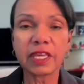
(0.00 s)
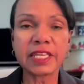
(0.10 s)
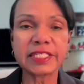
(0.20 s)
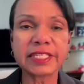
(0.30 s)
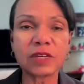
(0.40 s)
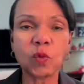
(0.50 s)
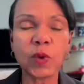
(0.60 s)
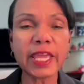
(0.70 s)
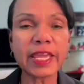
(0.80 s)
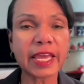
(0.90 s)
is that
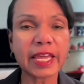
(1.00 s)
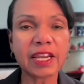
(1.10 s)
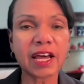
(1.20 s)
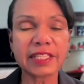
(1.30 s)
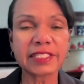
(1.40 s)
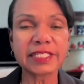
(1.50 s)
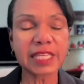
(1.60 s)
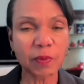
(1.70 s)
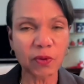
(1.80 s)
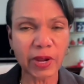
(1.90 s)
we cannot
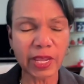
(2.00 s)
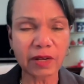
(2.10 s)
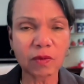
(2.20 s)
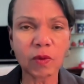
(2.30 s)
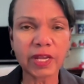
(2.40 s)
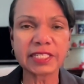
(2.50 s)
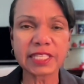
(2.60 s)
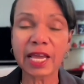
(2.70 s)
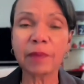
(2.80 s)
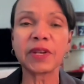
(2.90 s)
separate what
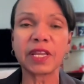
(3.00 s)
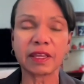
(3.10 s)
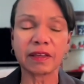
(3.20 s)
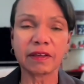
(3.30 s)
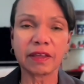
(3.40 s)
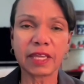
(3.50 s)
is happening